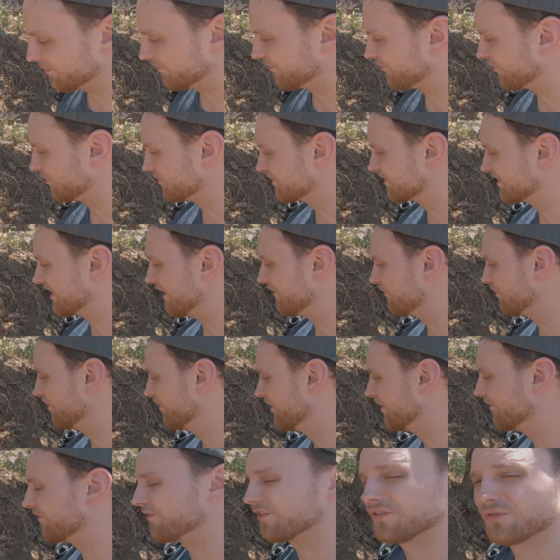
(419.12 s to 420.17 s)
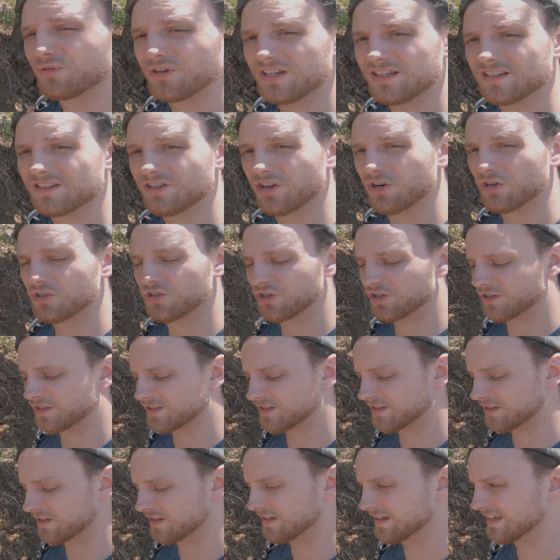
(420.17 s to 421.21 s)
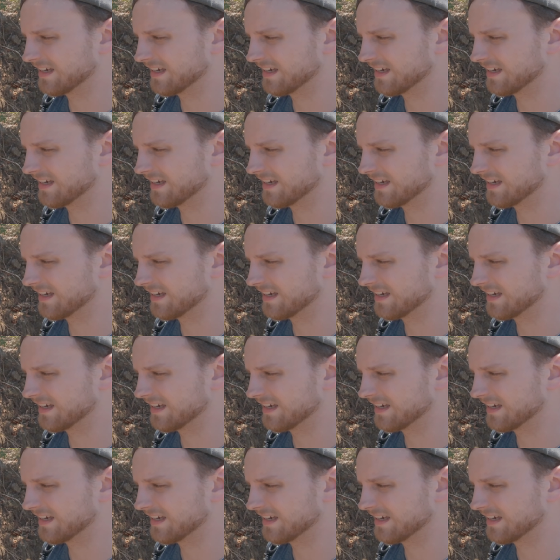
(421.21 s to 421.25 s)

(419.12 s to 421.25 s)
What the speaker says: from several different researchers